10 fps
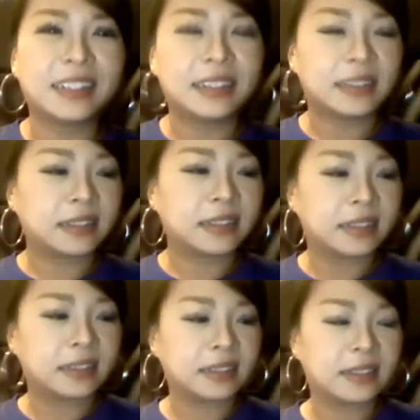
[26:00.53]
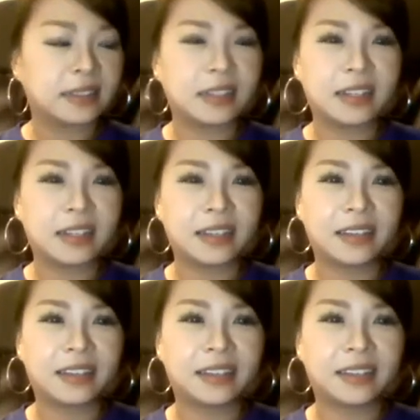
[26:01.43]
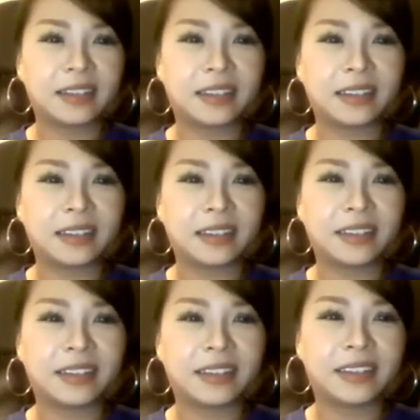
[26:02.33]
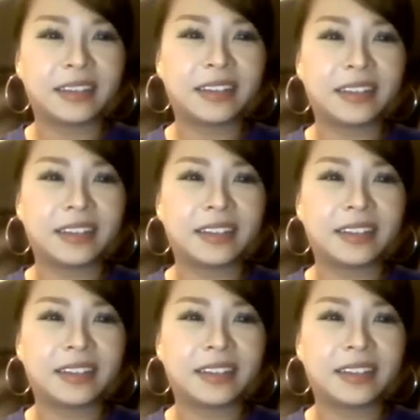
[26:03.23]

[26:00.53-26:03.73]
No one is speaking in this clip.